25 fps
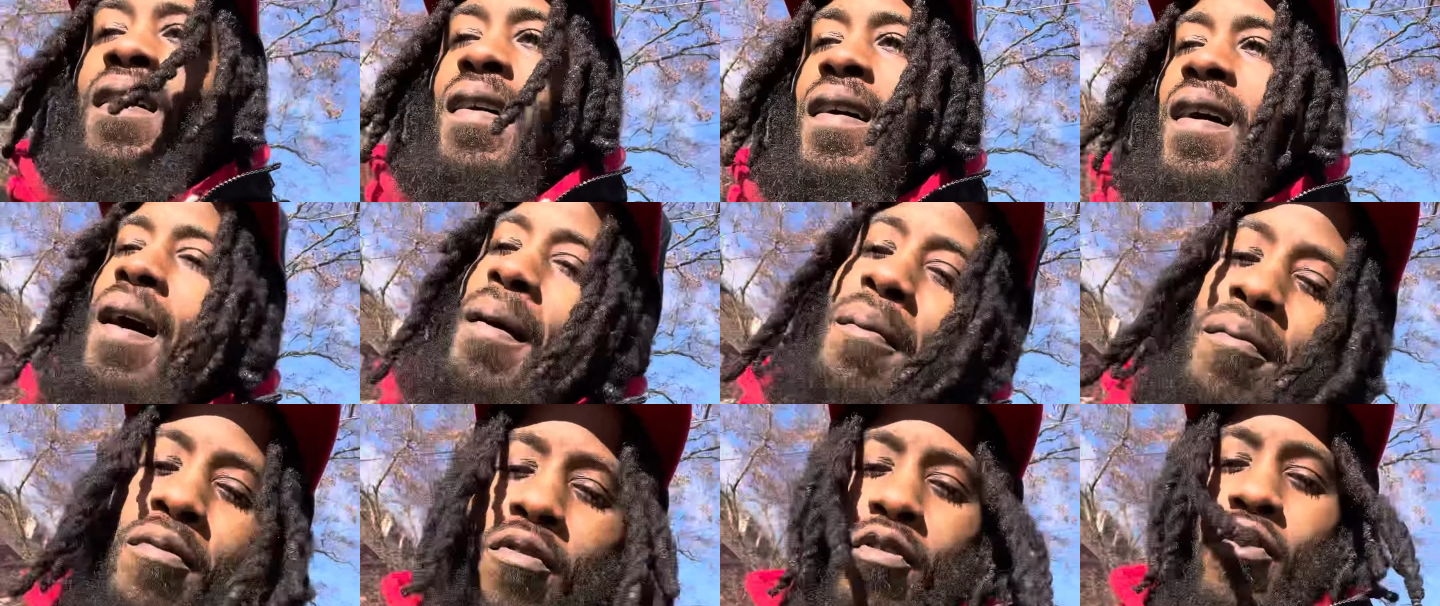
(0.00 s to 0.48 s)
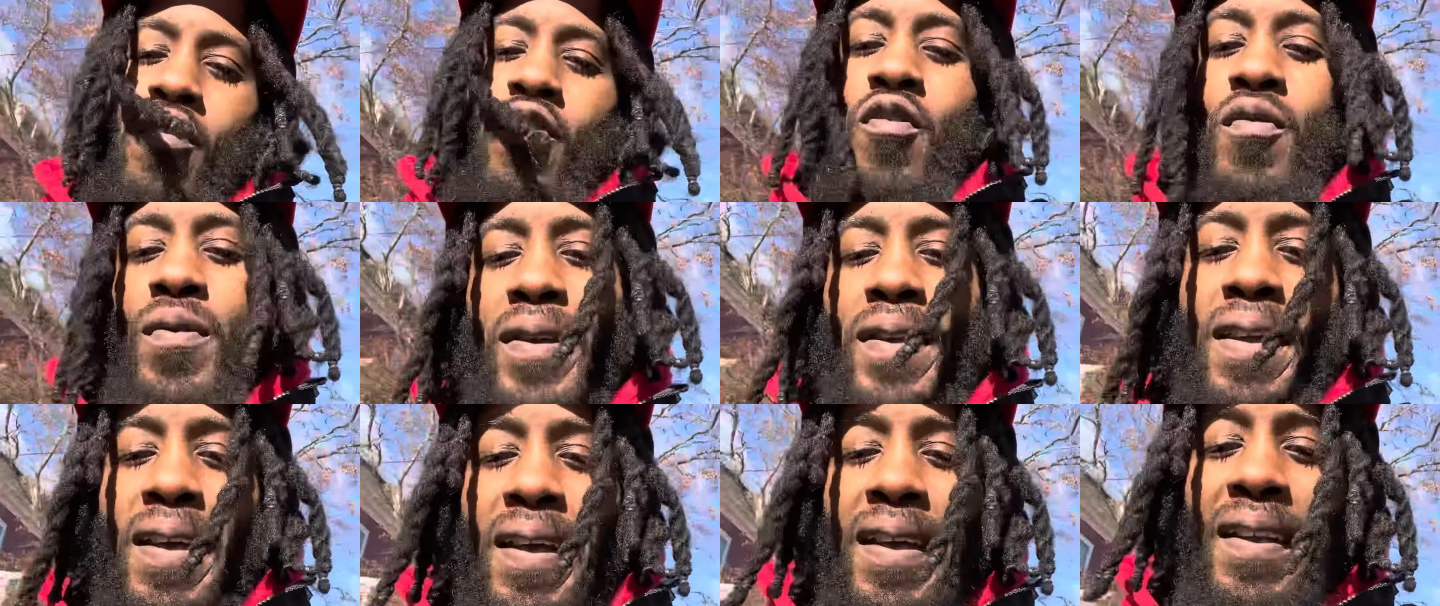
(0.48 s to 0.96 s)
I'm cool
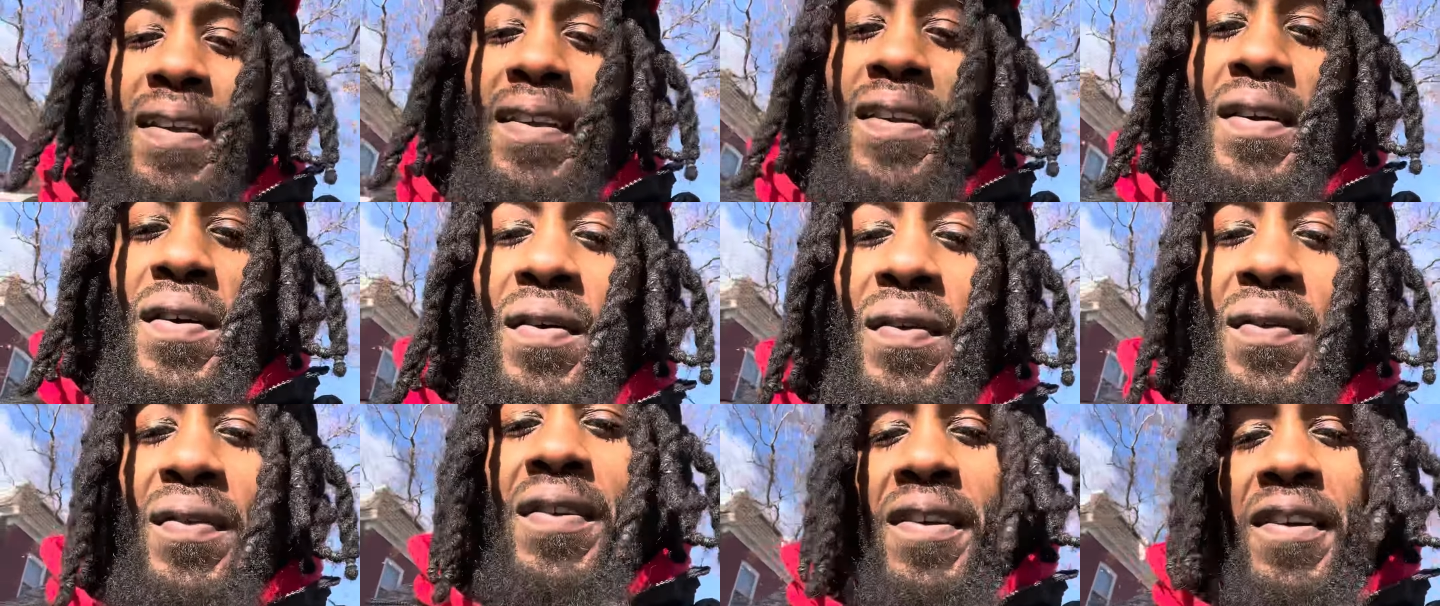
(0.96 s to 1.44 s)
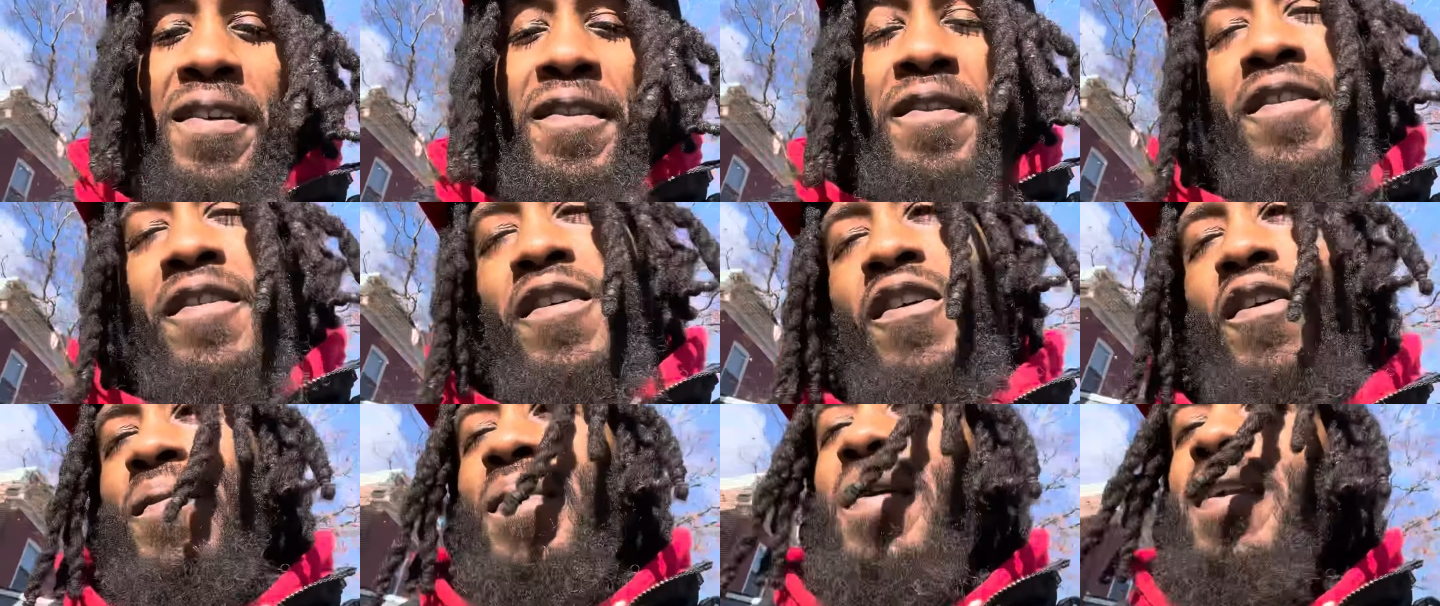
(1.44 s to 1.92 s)
with that, though. You
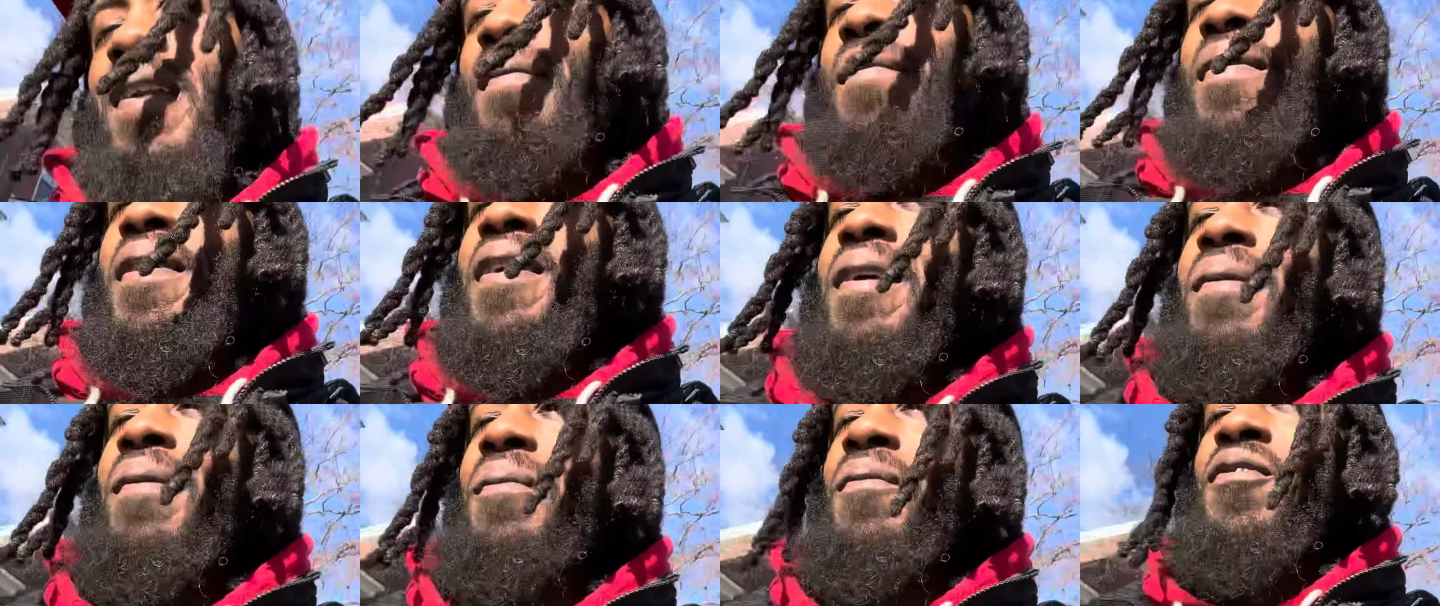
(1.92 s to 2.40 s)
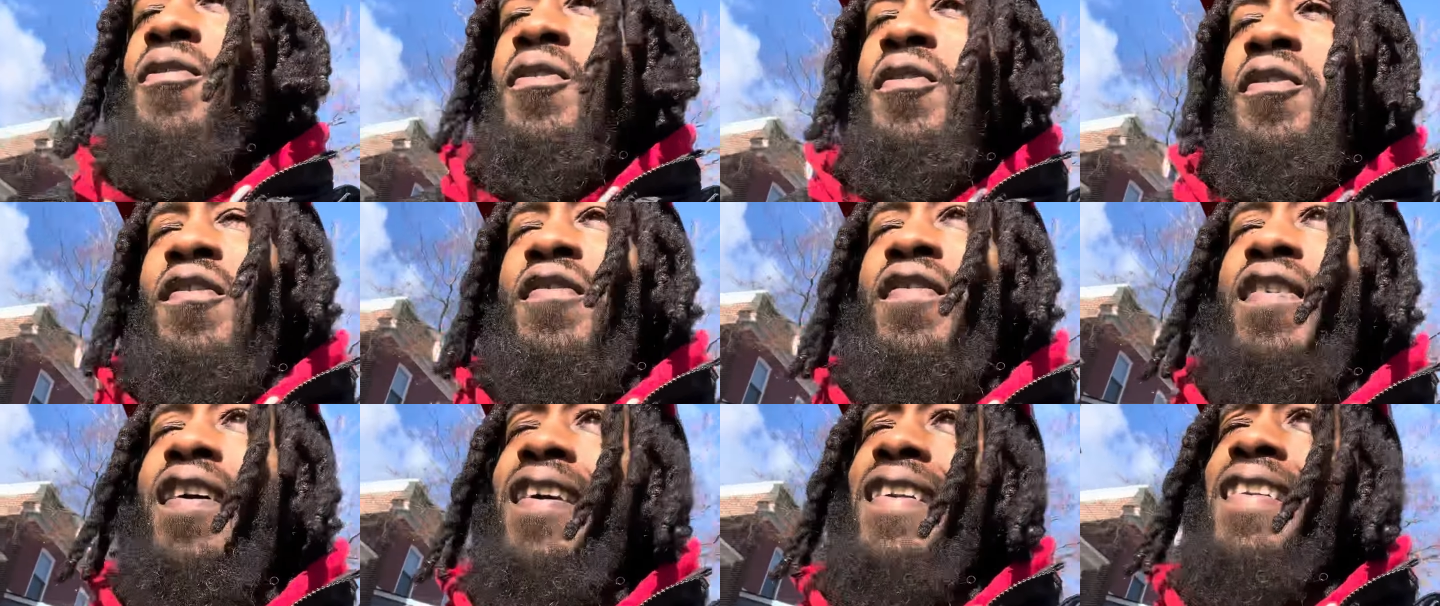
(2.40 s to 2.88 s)
feel me? I mean, I'm doing the
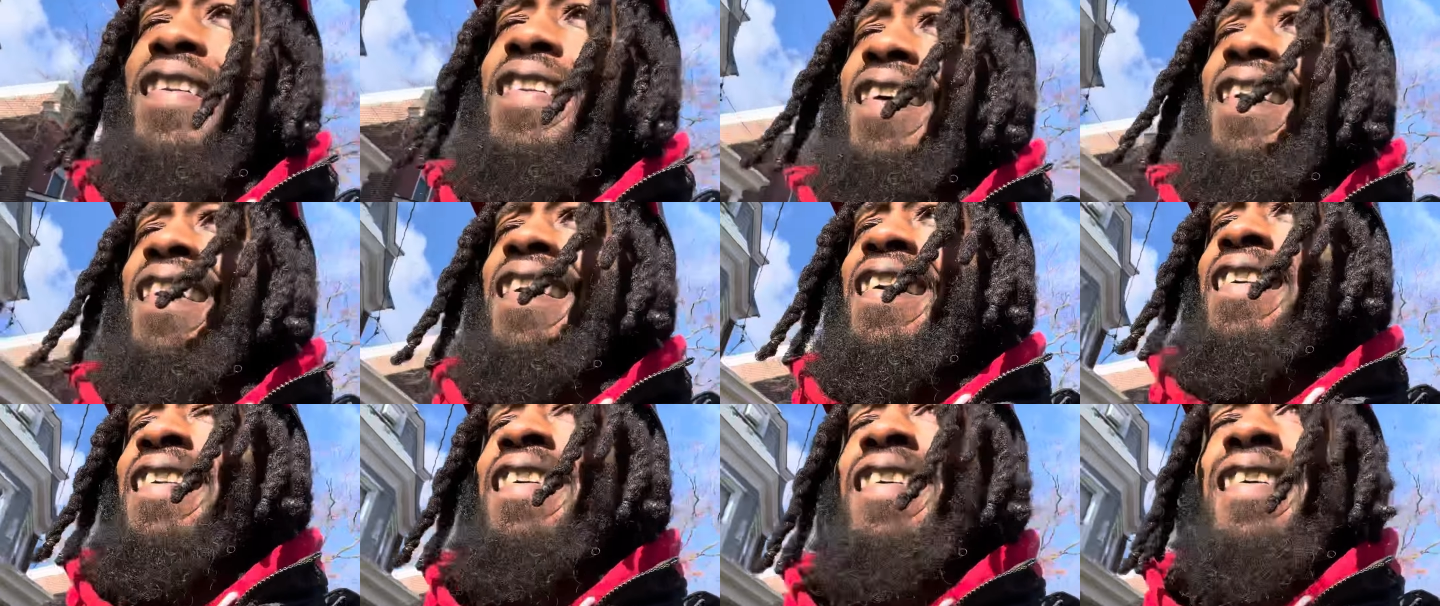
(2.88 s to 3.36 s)
right thing.